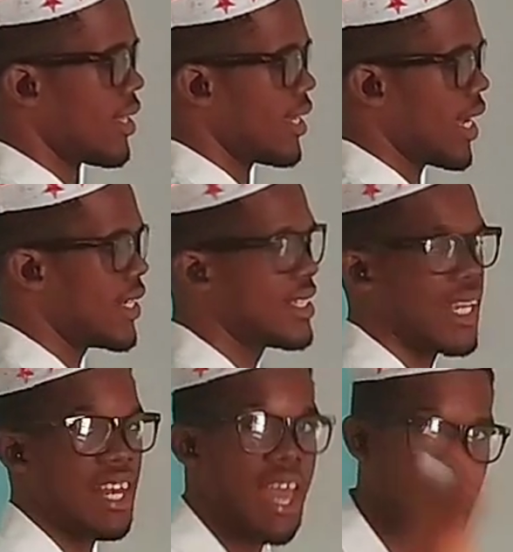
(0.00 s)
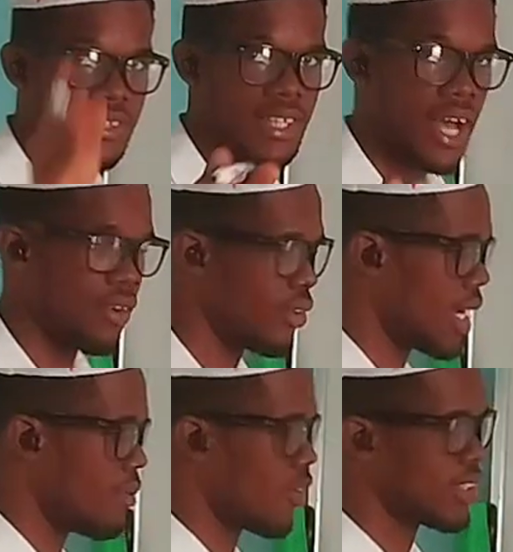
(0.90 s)
And this is a left
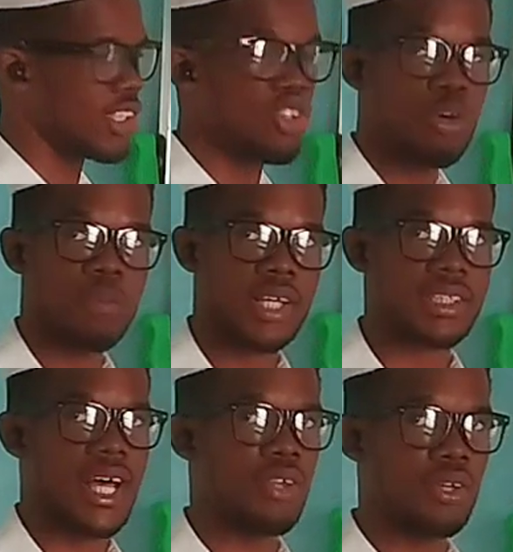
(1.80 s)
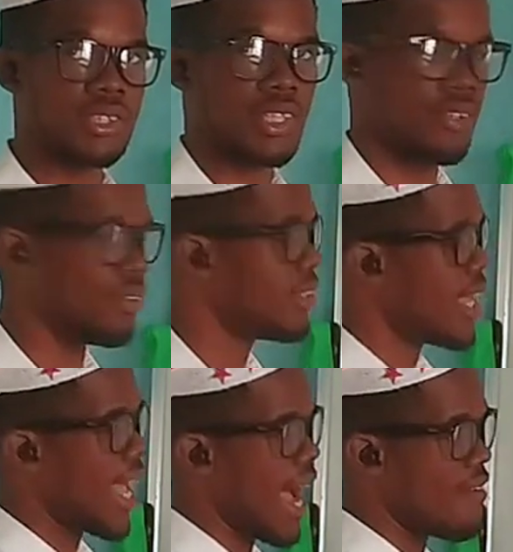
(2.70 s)
diagonal because the numbers that are not 0
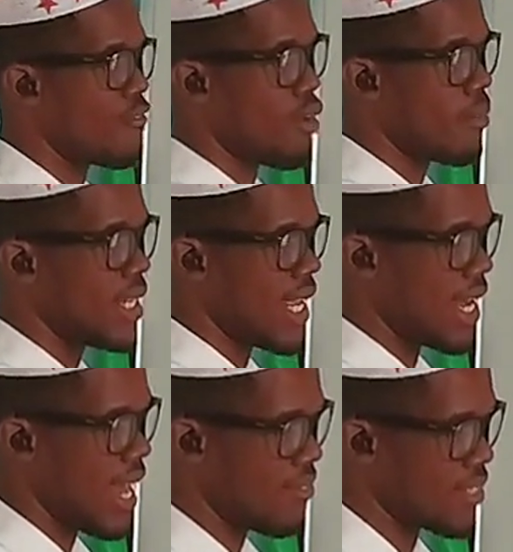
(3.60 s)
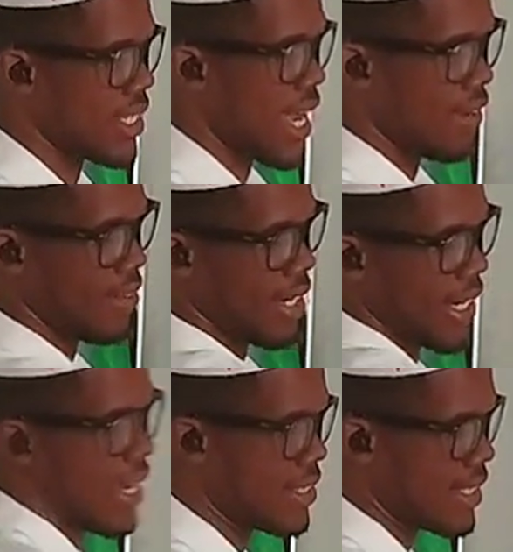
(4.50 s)
are forming a left diagonal.
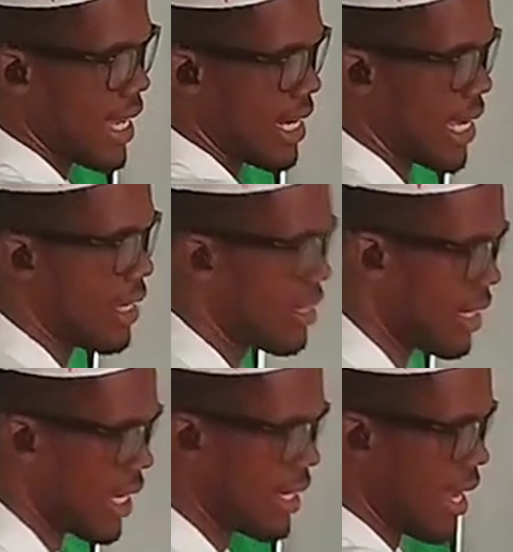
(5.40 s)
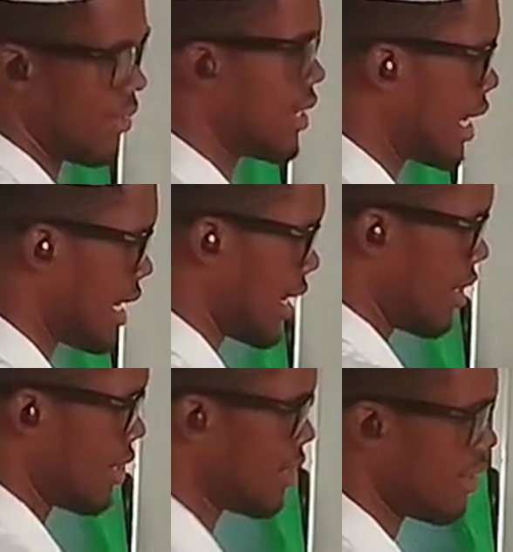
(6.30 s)
Can you see that line? That diagonal line,
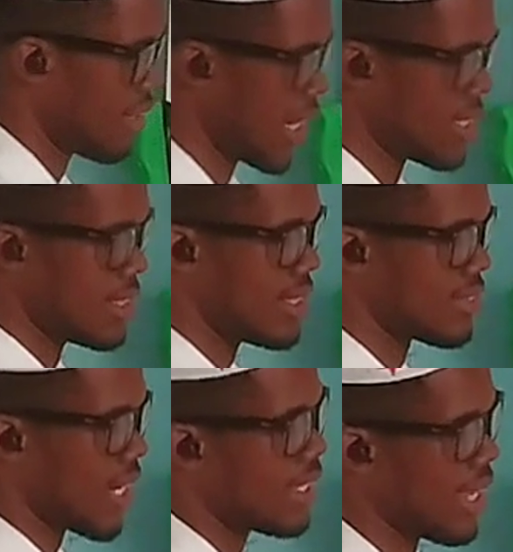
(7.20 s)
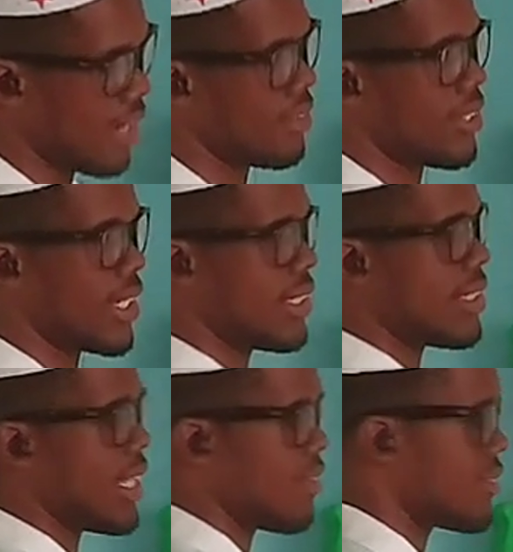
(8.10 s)
right? This right diagonal, this
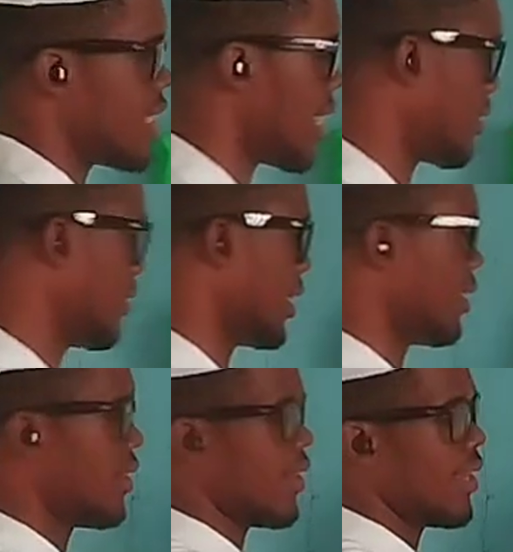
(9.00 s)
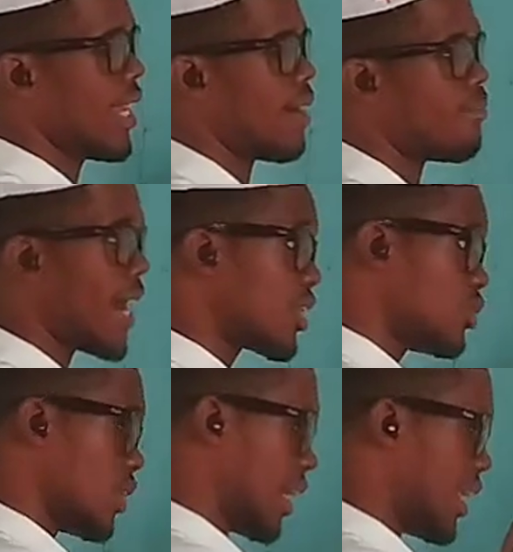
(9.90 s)
left diagonal. Now back
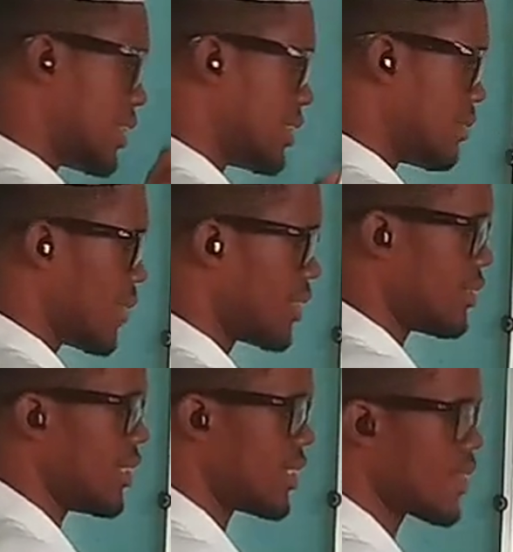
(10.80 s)
to identity matrix.